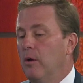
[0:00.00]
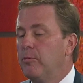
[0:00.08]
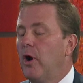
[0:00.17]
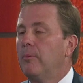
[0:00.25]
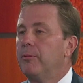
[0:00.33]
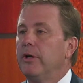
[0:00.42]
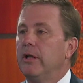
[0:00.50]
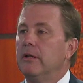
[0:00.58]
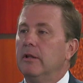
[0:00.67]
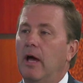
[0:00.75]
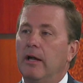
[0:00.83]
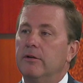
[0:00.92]
property
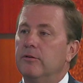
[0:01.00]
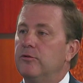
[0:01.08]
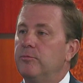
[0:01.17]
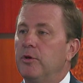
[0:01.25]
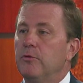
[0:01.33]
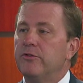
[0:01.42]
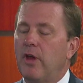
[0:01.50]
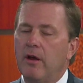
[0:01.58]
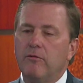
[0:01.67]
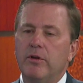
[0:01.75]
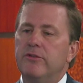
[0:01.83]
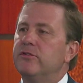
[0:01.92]
line disputes,
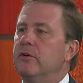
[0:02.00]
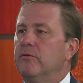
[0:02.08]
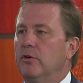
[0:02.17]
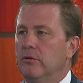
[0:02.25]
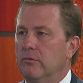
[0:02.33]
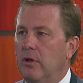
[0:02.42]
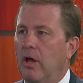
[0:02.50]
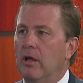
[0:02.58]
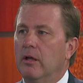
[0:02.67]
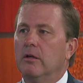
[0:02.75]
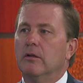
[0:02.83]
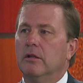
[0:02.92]
every civil
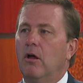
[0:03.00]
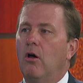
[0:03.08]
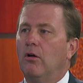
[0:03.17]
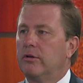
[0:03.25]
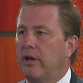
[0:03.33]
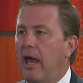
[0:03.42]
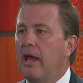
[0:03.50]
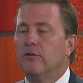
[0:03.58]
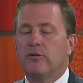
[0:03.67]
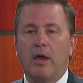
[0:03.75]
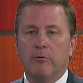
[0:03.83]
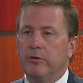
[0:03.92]
law
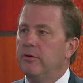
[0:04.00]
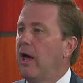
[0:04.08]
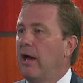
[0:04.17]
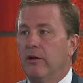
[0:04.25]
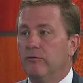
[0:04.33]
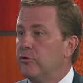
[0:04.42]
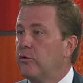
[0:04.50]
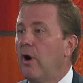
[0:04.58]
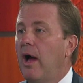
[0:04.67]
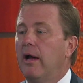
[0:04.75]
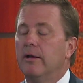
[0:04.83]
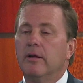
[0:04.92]
case I have
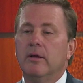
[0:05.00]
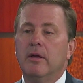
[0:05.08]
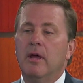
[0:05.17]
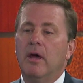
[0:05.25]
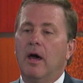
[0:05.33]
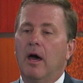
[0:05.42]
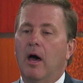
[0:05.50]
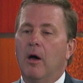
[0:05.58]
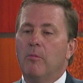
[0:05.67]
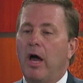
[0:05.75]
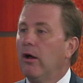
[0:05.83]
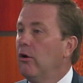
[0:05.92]
tried.
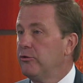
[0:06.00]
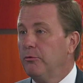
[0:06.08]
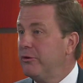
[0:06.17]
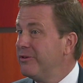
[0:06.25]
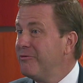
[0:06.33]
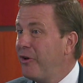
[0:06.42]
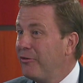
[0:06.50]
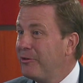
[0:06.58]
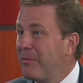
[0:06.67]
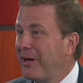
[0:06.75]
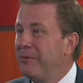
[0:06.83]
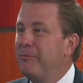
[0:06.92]
I also was involved in
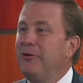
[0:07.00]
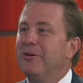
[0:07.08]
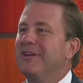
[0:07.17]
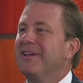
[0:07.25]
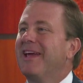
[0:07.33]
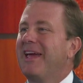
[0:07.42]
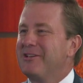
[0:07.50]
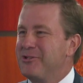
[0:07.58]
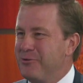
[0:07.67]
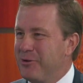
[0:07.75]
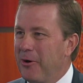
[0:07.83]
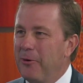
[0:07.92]
my community. As
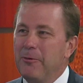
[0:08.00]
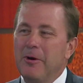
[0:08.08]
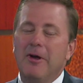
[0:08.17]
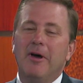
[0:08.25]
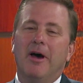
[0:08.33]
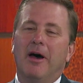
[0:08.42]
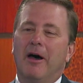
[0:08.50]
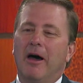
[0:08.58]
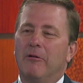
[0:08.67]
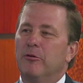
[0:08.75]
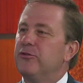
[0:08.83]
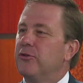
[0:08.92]
you know,
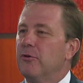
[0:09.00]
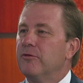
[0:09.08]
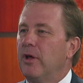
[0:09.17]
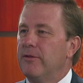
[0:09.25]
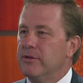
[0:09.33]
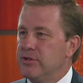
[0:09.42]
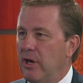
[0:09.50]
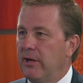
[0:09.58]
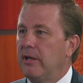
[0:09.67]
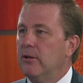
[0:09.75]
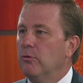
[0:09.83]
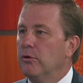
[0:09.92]
I was served on the John
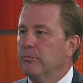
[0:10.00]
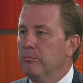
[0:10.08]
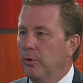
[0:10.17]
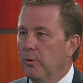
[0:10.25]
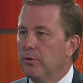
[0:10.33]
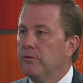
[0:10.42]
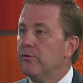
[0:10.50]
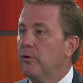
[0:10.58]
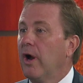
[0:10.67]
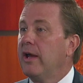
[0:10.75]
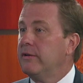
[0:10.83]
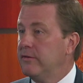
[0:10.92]
A. Logan Board
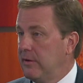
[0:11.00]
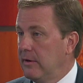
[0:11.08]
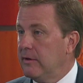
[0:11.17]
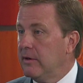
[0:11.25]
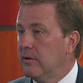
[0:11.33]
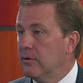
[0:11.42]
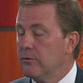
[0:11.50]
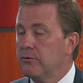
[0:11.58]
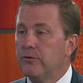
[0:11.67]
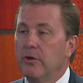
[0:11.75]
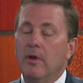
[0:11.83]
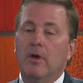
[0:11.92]
for 18
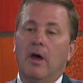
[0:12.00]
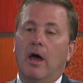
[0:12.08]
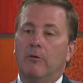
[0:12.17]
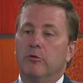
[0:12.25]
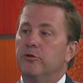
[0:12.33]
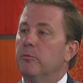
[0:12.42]
years. I was